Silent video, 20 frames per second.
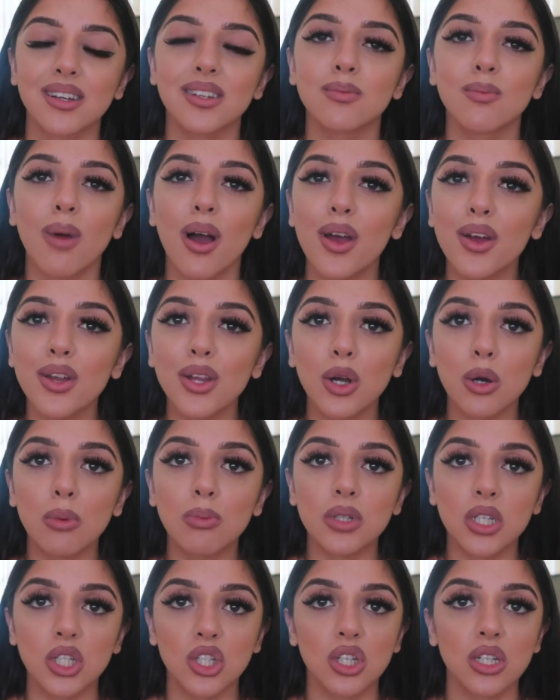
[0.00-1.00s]
because my only
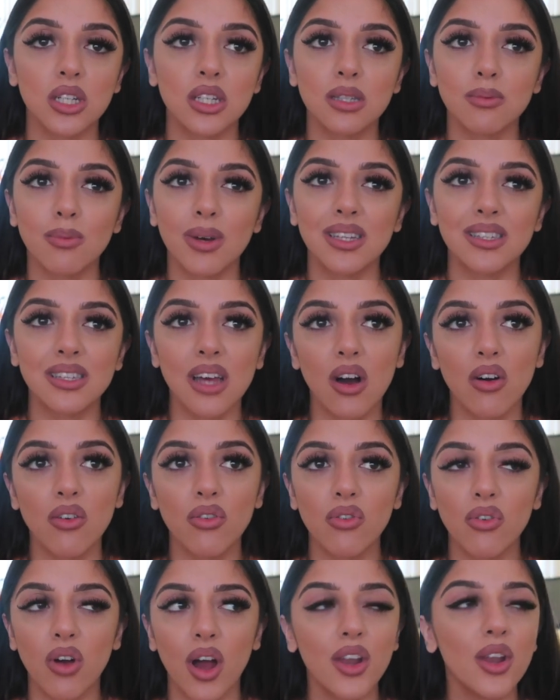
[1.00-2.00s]
competition is myself.